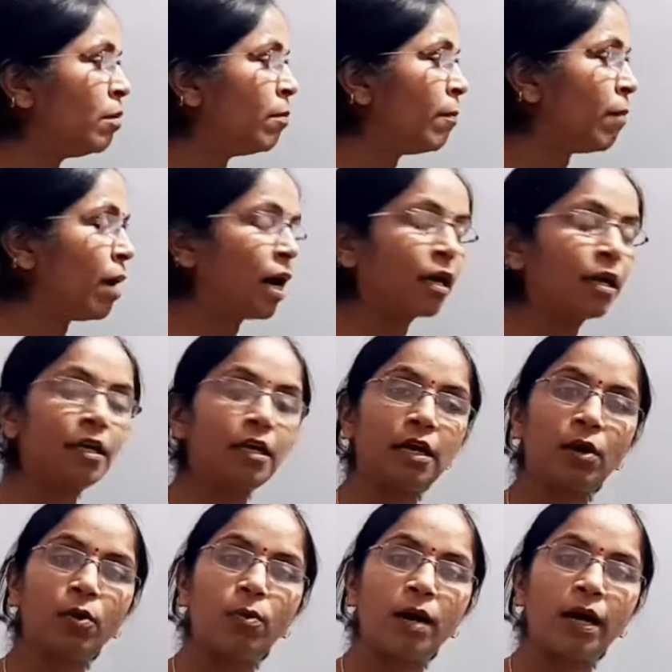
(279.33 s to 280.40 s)
mark kiya
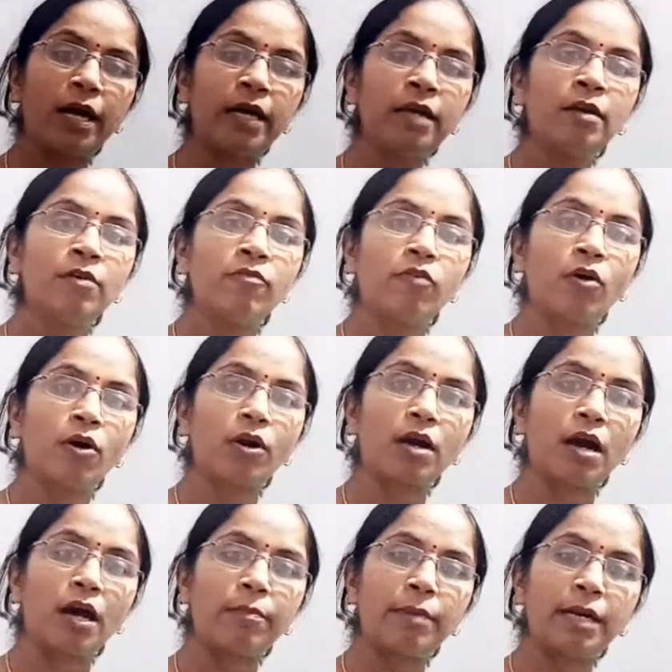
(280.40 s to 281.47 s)
hua hai, for
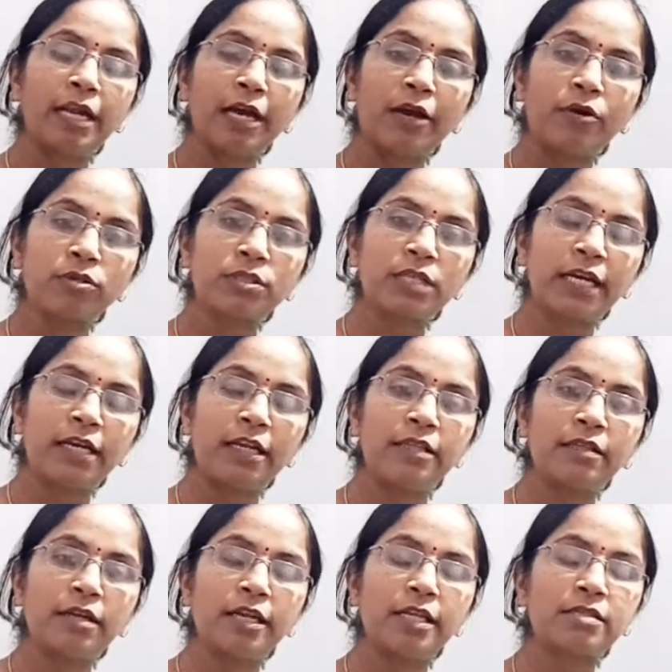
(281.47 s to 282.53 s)
carbon dioxide,
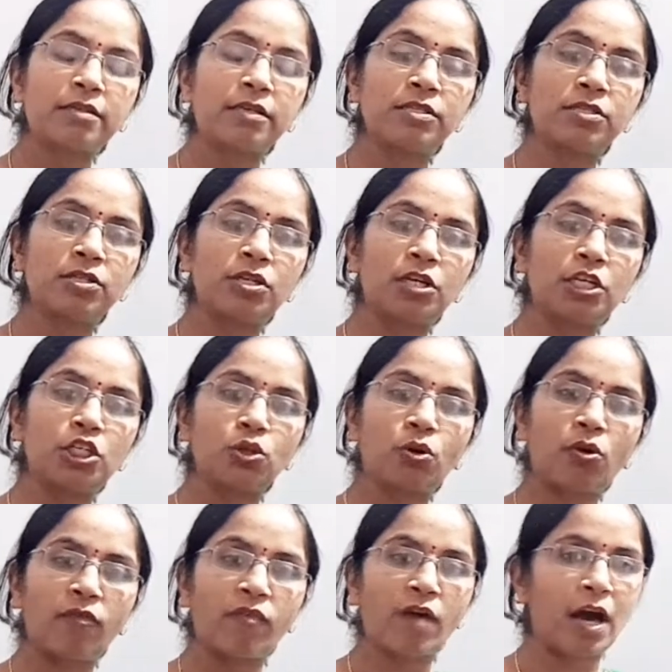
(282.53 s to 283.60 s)
increased concentration
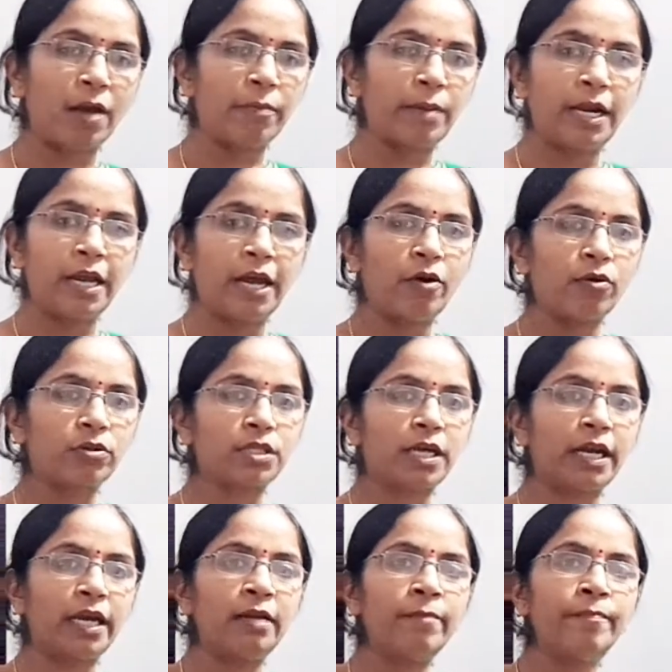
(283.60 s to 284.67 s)
of carbon
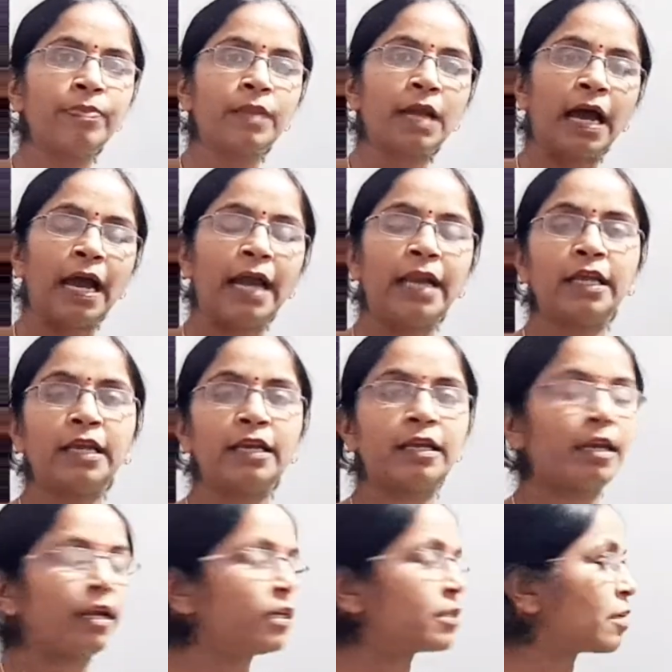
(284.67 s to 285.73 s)
dioxide and
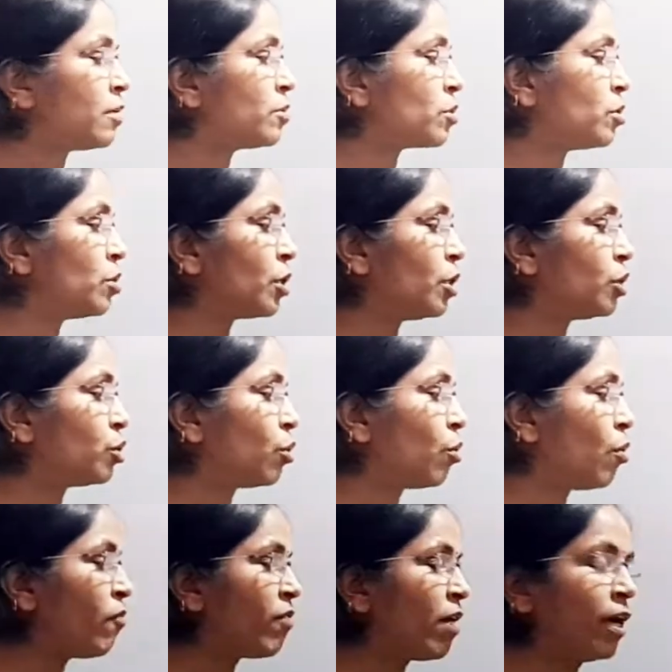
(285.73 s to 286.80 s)
increased concentration
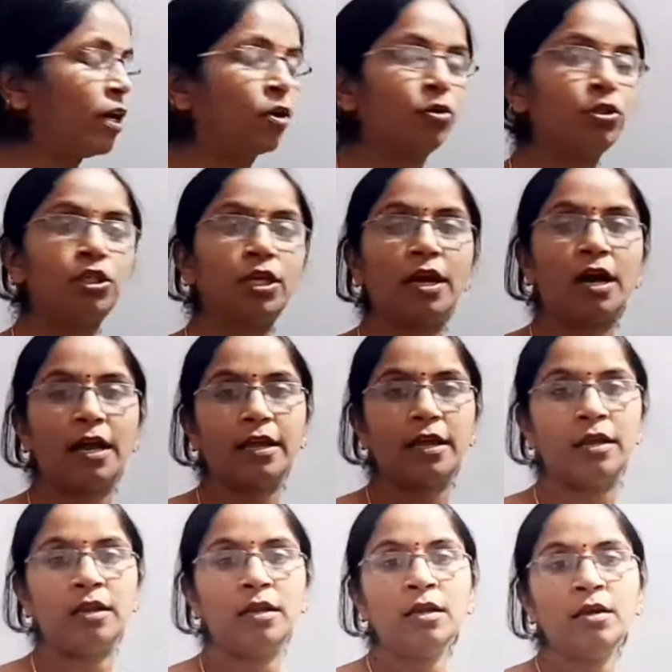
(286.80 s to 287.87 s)
of hydrogen
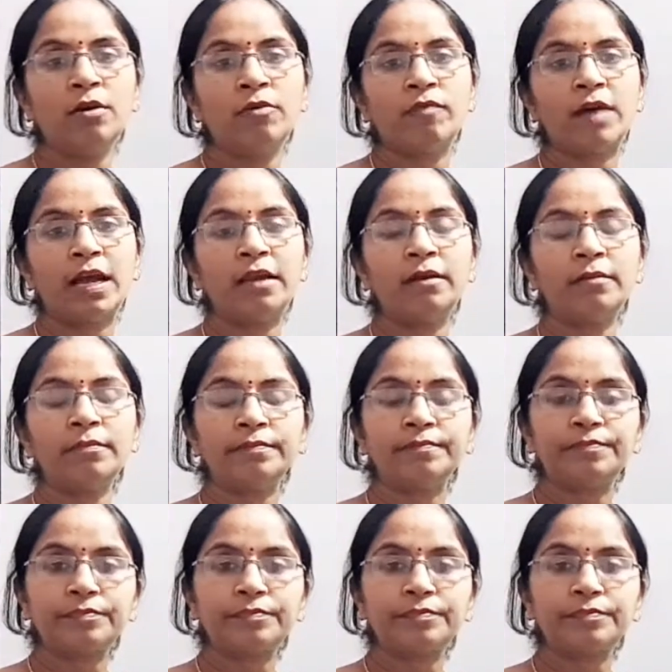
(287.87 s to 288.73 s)
ion. When